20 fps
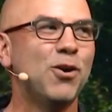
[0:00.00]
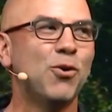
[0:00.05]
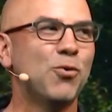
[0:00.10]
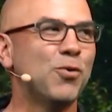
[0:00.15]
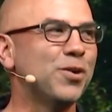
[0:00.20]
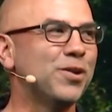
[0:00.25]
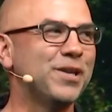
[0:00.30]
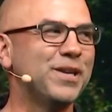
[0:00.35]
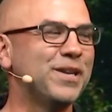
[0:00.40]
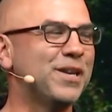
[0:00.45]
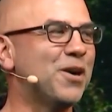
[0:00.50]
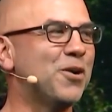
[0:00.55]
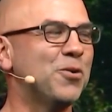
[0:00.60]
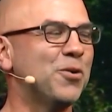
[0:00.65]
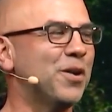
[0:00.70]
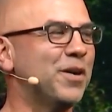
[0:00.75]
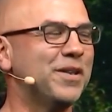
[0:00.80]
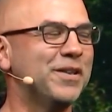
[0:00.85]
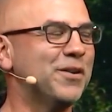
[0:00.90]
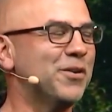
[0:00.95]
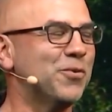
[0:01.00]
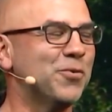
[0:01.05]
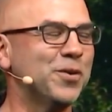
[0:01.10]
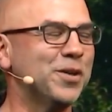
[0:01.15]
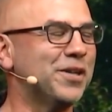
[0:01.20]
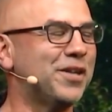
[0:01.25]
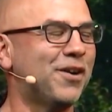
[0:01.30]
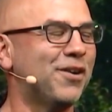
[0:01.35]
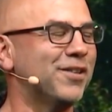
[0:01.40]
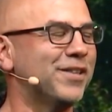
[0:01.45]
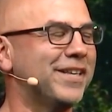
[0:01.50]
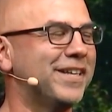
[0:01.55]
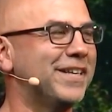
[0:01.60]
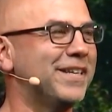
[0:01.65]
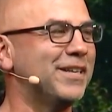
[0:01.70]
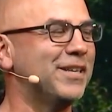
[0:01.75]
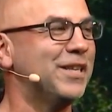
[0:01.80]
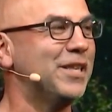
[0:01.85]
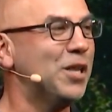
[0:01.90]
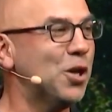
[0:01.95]
no really, no, no real, hardly
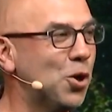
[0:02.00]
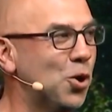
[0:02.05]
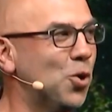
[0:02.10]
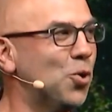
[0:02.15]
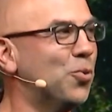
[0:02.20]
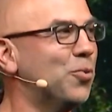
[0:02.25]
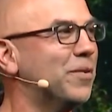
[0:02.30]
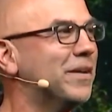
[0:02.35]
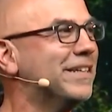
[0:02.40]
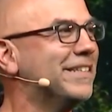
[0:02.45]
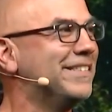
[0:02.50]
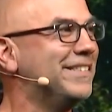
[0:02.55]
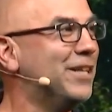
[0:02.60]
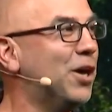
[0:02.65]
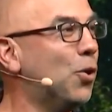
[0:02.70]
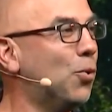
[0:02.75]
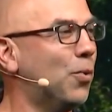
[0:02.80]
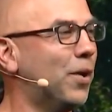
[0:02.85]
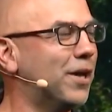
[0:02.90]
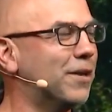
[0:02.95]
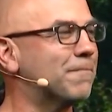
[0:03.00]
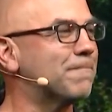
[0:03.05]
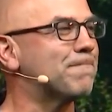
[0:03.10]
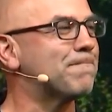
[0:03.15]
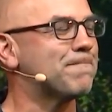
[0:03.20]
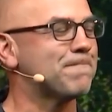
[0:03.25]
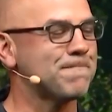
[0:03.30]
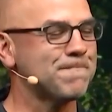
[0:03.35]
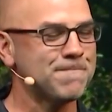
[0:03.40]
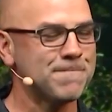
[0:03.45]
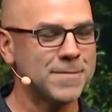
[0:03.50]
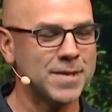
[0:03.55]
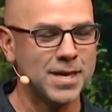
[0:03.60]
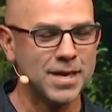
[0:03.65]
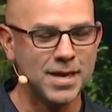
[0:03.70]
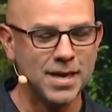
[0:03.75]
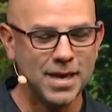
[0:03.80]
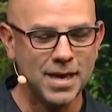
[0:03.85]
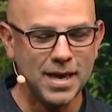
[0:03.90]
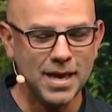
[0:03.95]
any, no, no one.
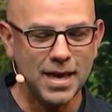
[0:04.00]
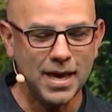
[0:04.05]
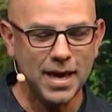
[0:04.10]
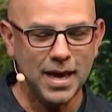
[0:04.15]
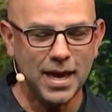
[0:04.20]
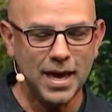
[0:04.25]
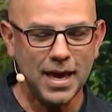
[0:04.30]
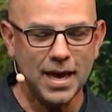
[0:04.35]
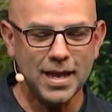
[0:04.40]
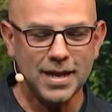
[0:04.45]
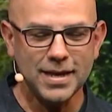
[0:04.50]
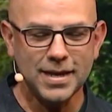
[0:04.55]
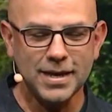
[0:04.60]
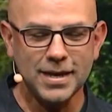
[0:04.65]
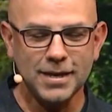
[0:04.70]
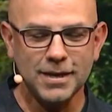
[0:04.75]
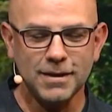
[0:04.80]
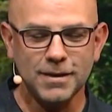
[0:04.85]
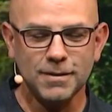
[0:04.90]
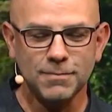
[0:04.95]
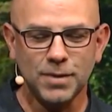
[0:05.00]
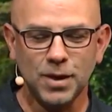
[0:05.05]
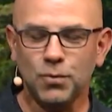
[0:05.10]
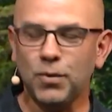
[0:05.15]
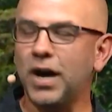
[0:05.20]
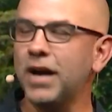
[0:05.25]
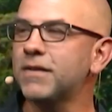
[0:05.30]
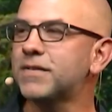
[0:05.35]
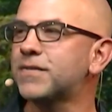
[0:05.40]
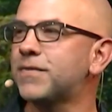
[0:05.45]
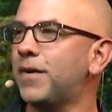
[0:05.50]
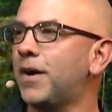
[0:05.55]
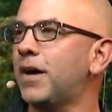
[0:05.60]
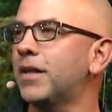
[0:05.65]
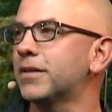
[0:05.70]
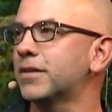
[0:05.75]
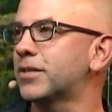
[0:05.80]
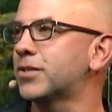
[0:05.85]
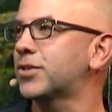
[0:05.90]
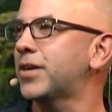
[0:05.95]
And uh, my wife's
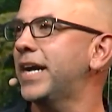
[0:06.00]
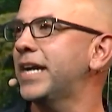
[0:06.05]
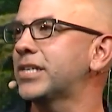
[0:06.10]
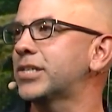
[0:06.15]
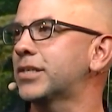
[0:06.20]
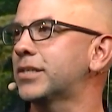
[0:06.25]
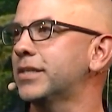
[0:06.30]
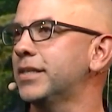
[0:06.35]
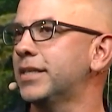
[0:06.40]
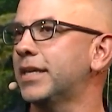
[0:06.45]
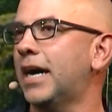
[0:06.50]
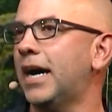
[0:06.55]
father tragically